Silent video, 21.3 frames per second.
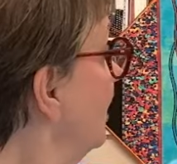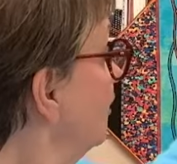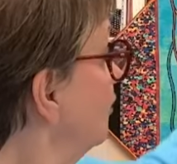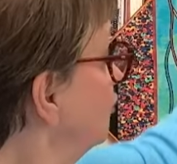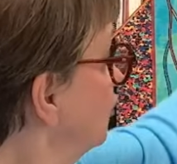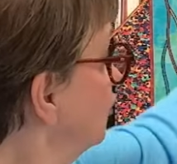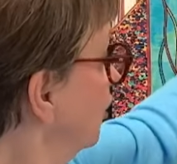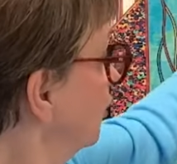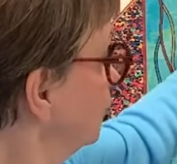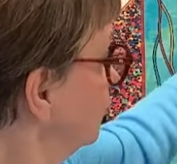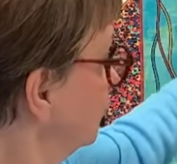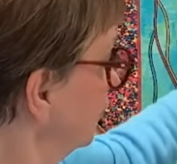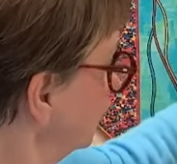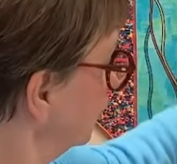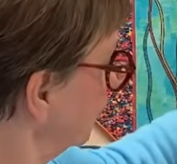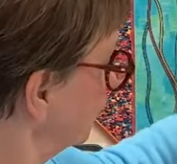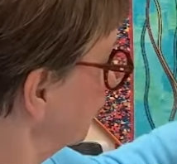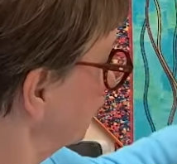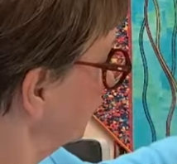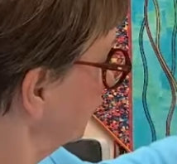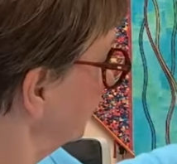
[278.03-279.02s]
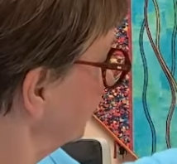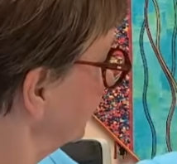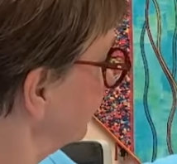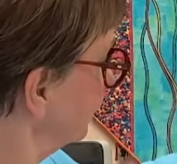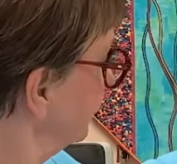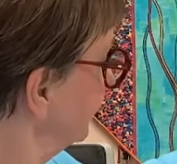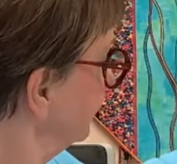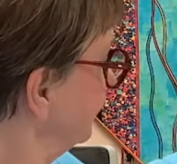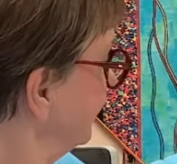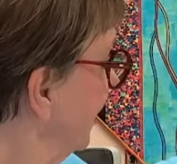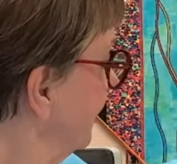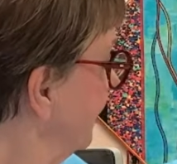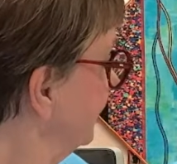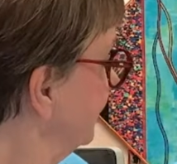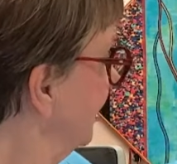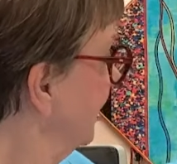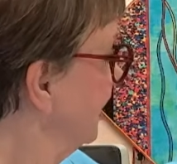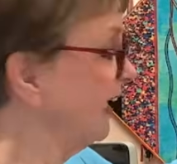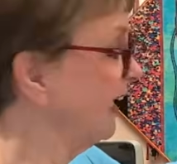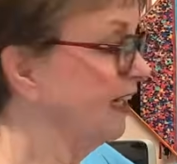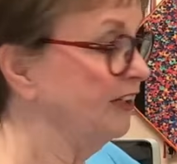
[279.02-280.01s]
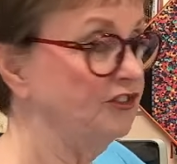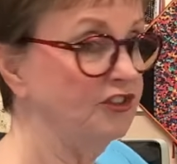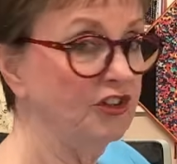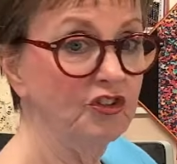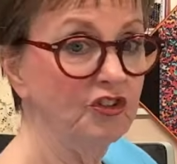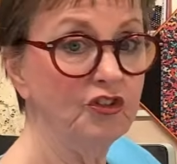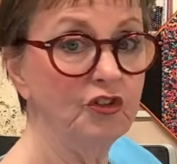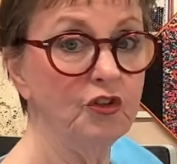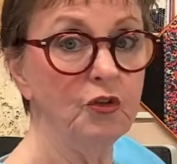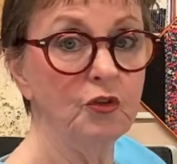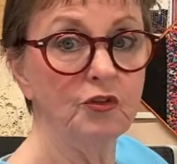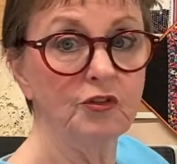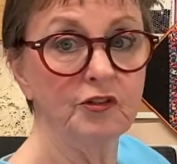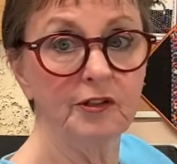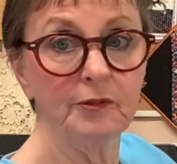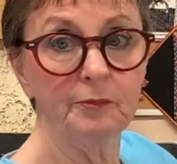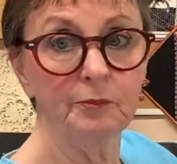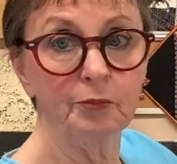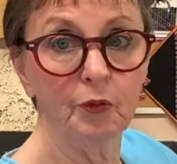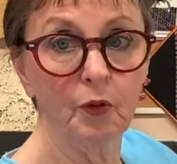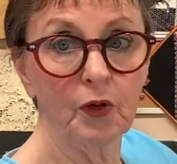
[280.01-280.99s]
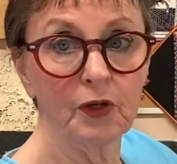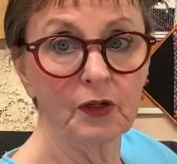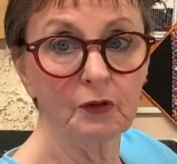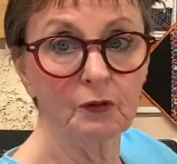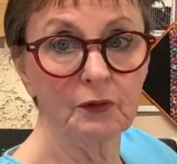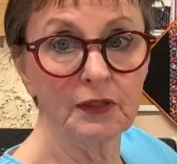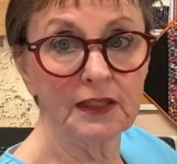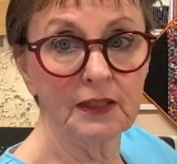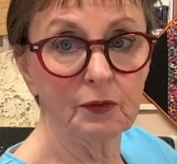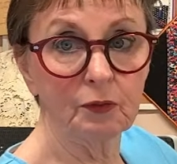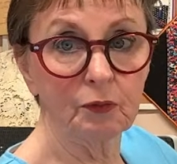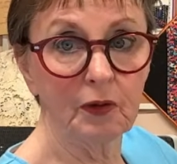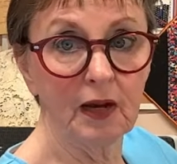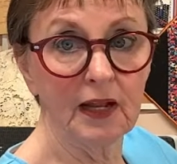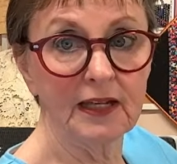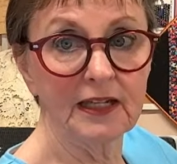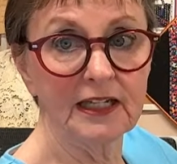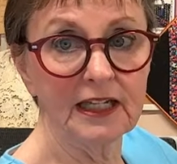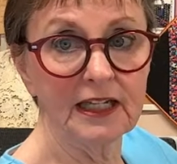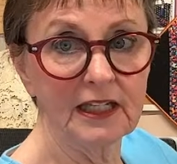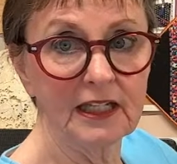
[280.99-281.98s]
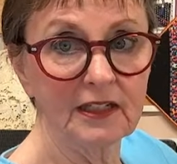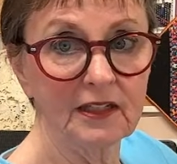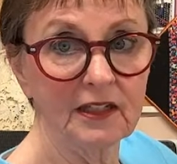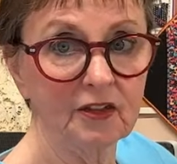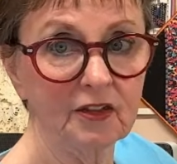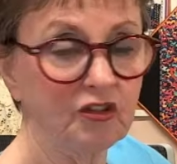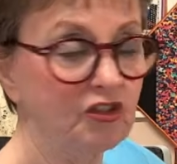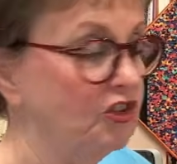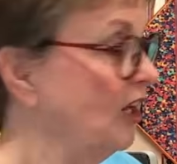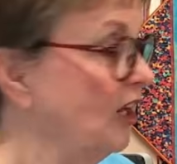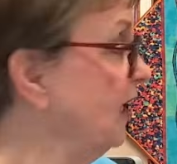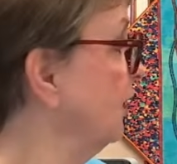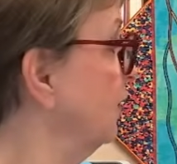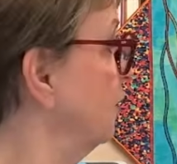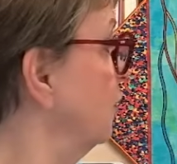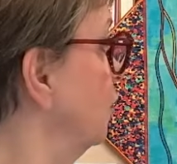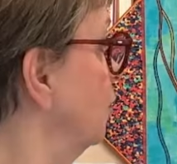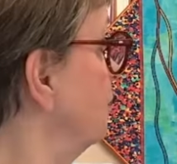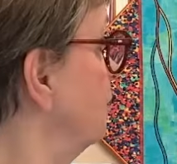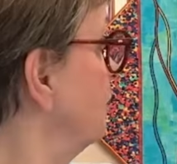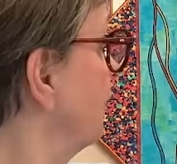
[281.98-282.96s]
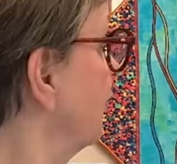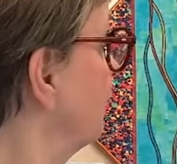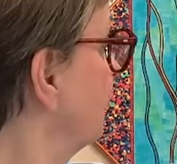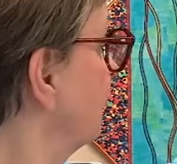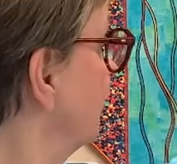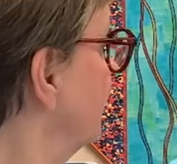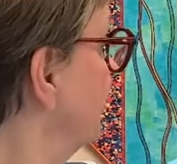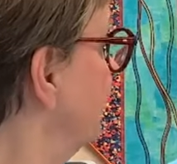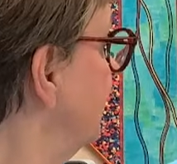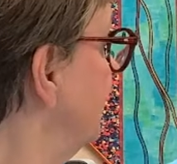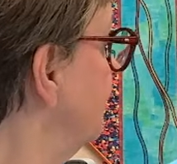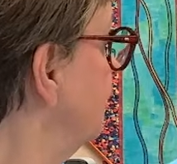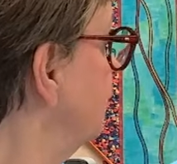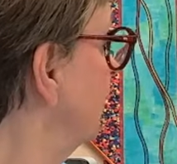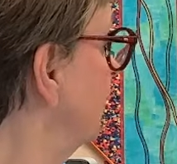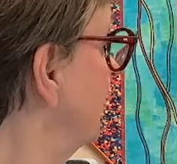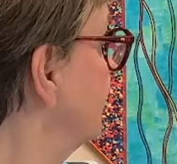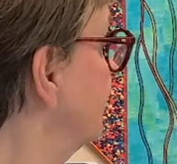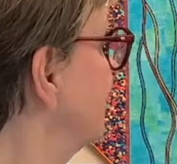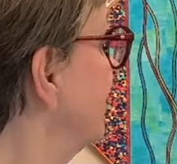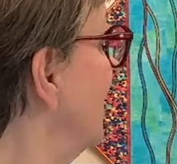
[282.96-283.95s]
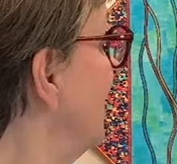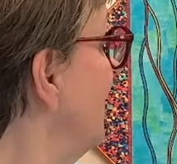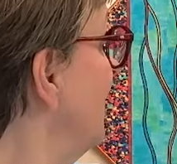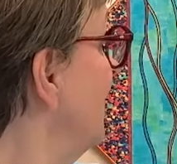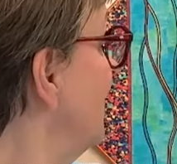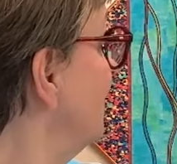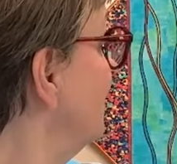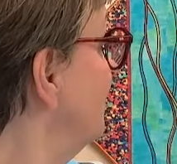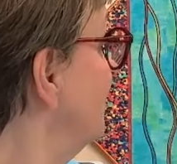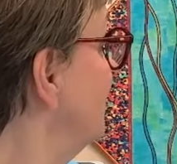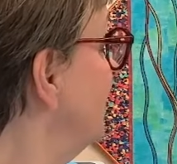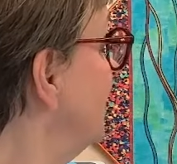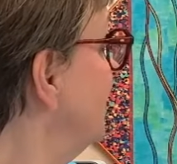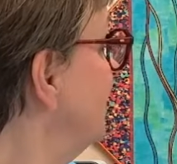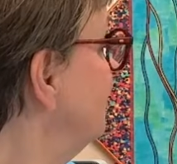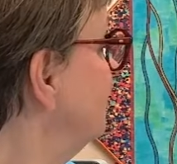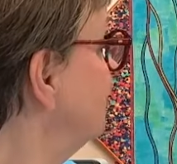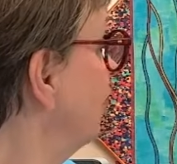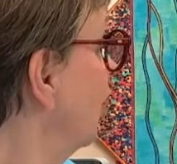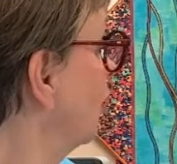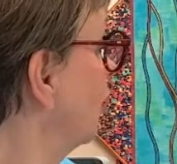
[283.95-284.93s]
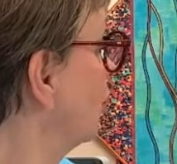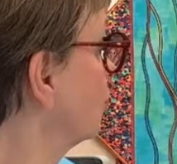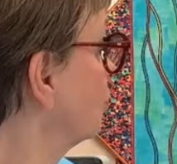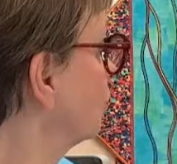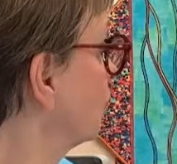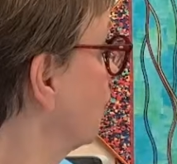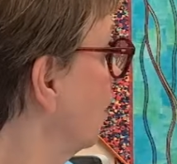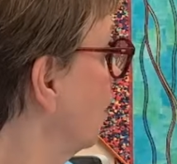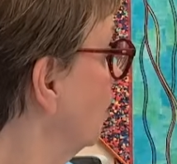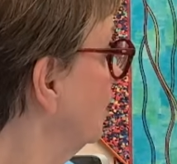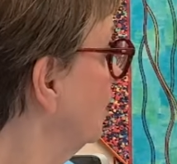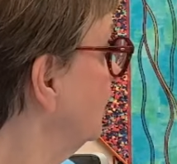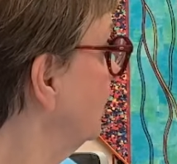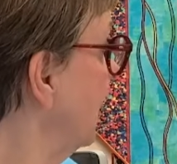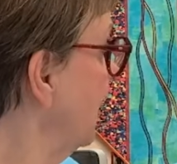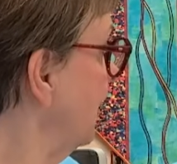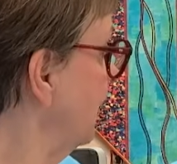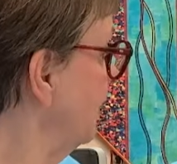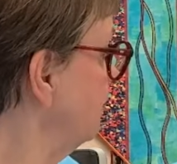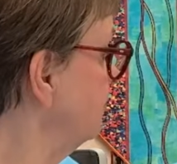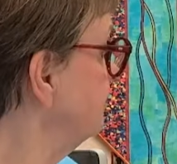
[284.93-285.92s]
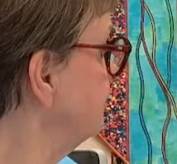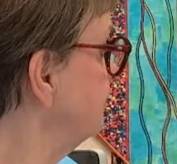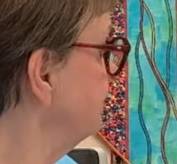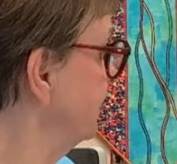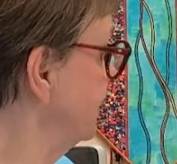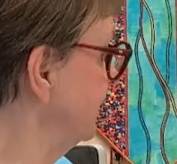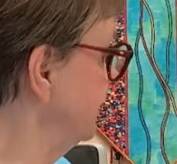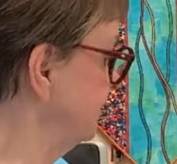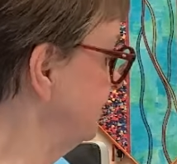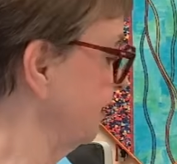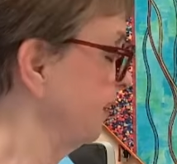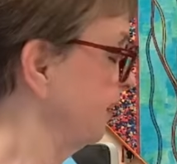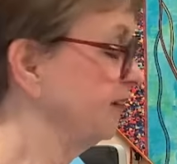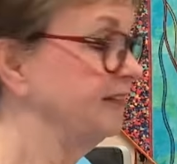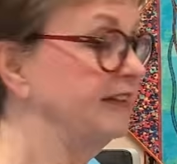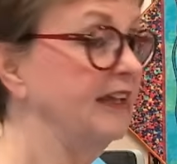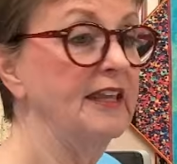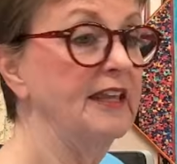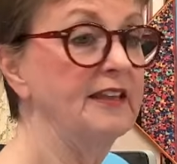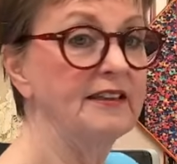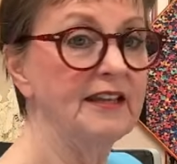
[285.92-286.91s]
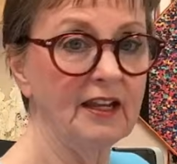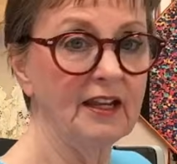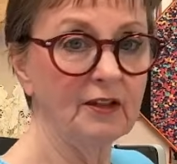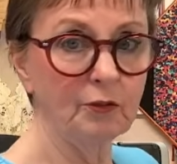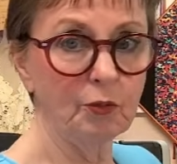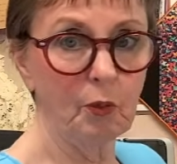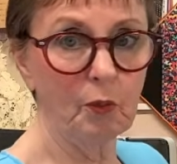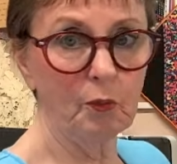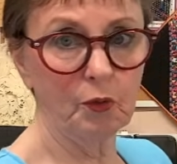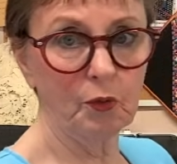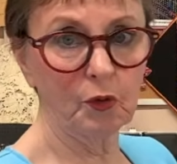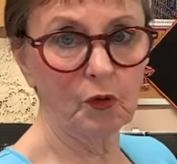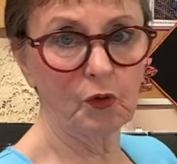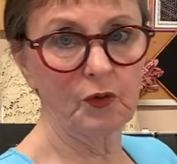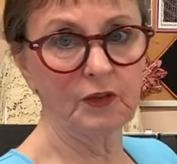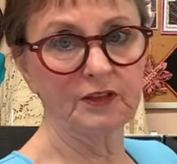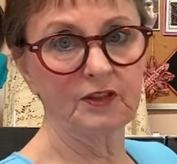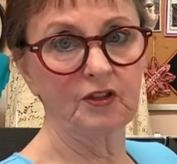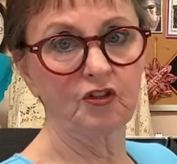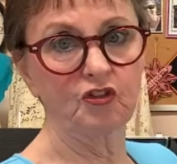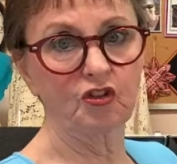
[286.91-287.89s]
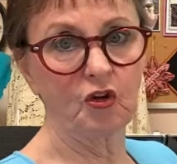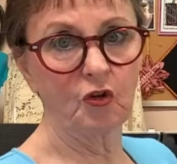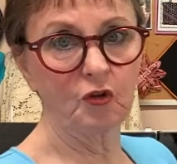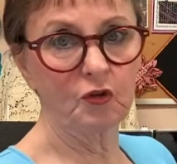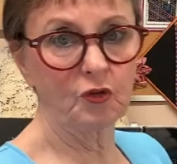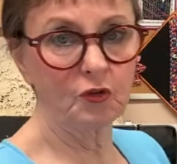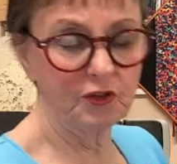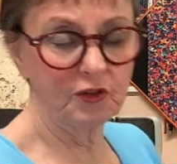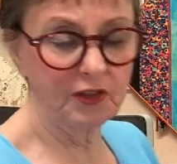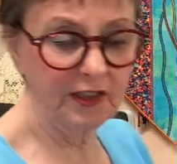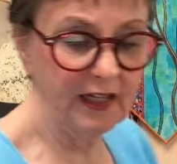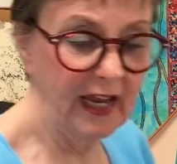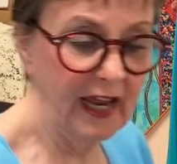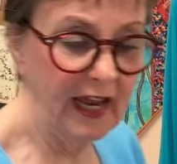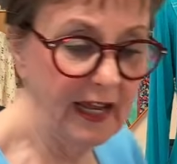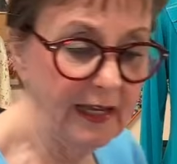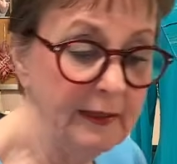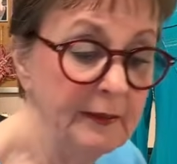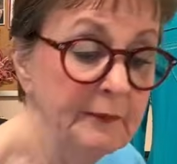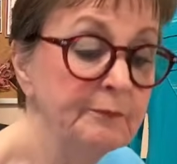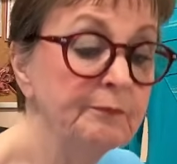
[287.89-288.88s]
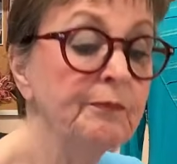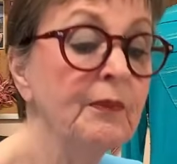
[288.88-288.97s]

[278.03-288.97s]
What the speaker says: just for surface design. And I just used embroidery thread in the chain looper for these ones. These are rolled hem Pintucks, and that's what we're going to show you today.